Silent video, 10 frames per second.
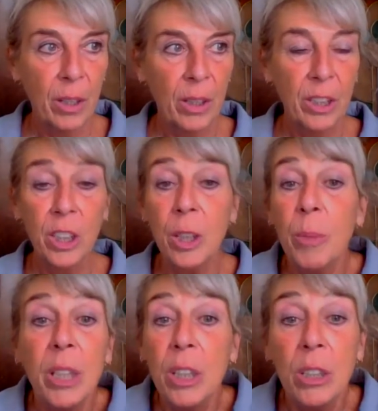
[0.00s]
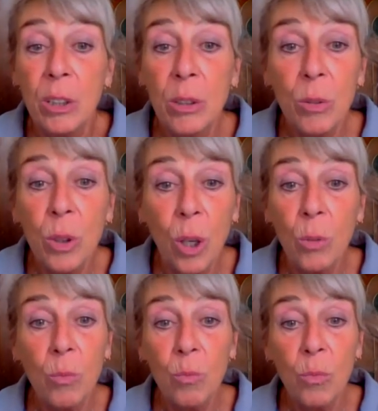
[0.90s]
legitimate this. You know,
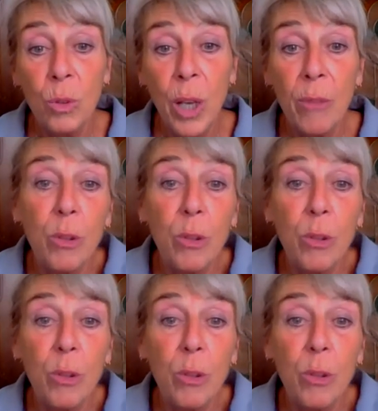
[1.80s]
you have